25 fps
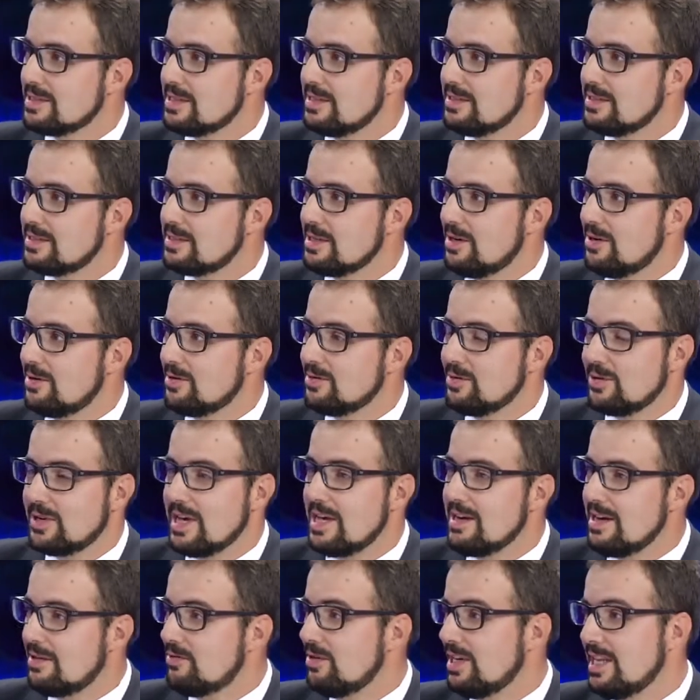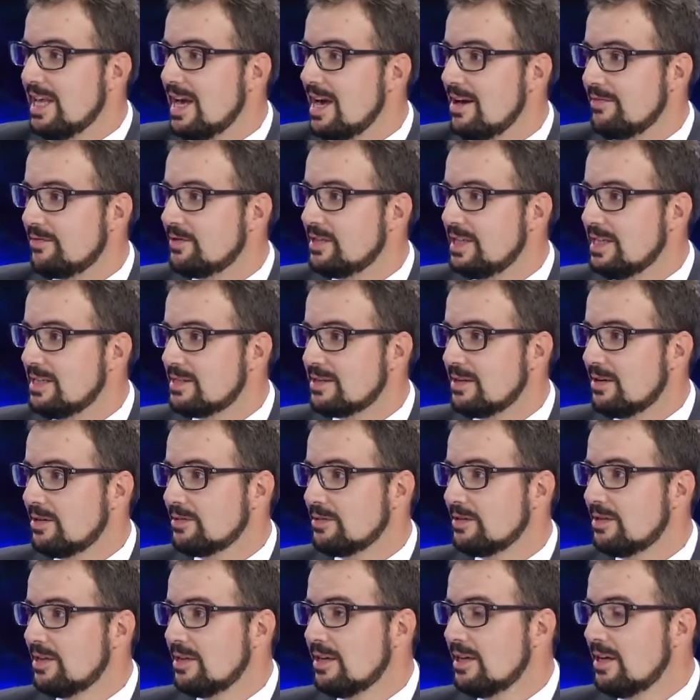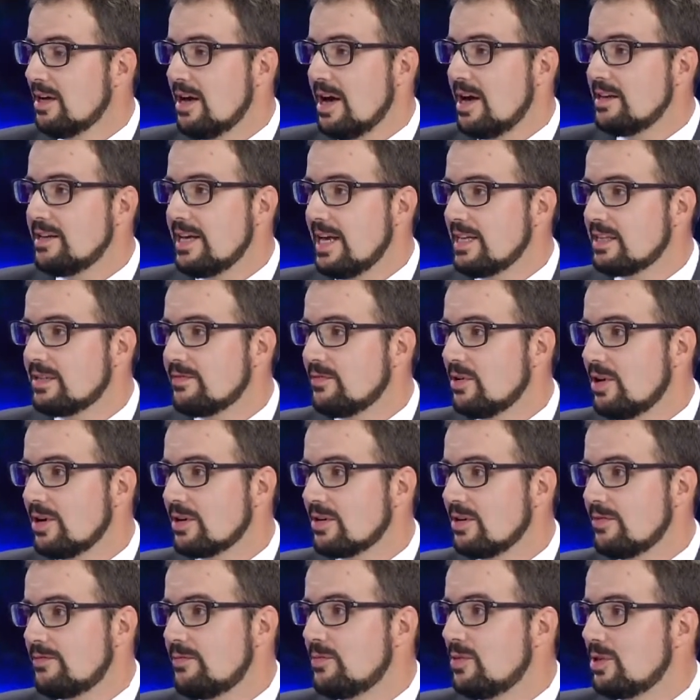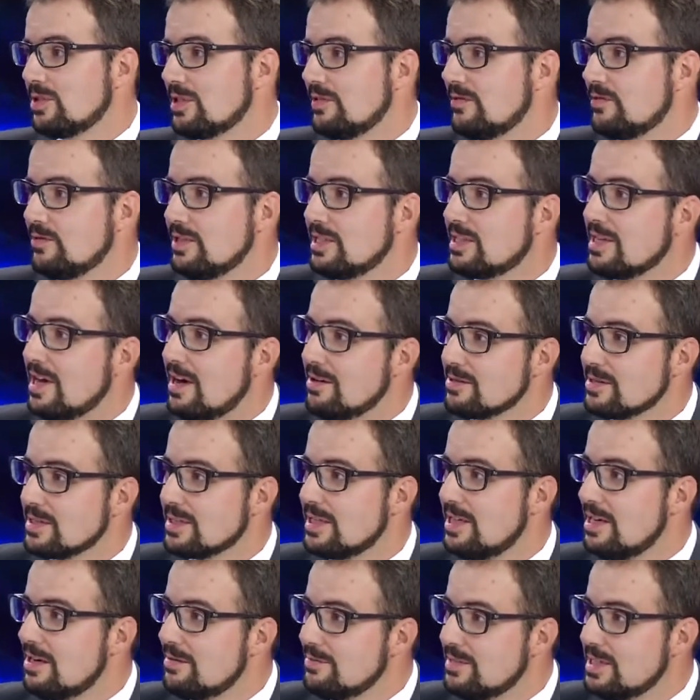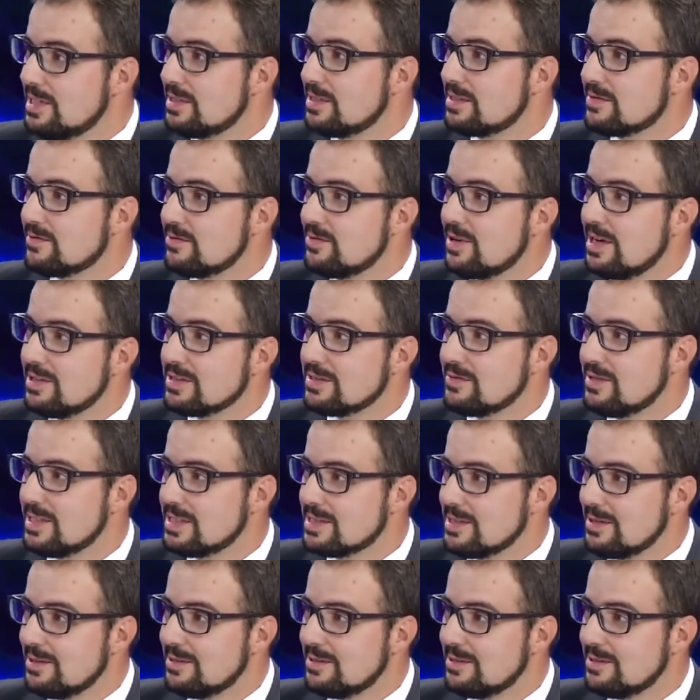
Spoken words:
and so you can really have this on a network of more than 3,000 kilometers throughout Switzerland.